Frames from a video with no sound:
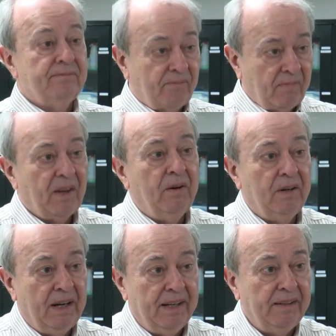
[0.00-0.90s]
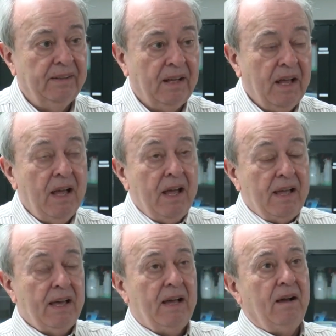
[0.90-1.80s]
Dale Gubbels is the
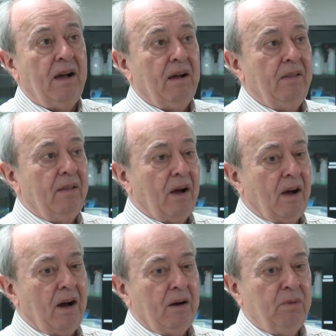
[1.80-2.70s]
president of Firstar Fiber.